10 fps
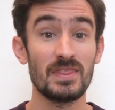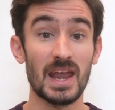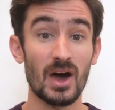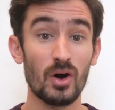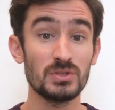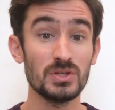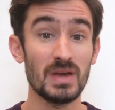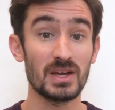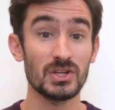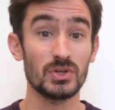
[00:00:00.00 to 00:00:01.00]
that helps you
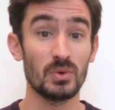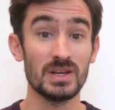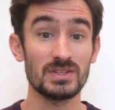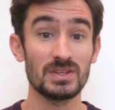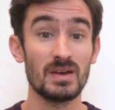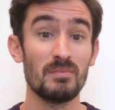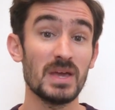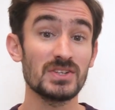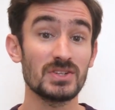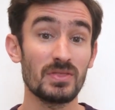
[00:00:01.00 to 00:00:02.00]
make a choice
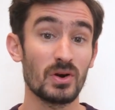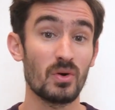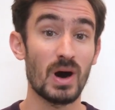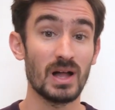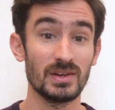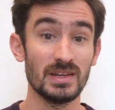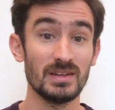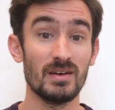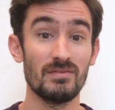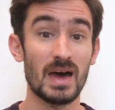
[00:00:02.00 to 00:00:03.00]
based on the quality
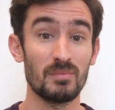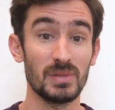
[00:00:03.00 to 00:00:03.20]
of that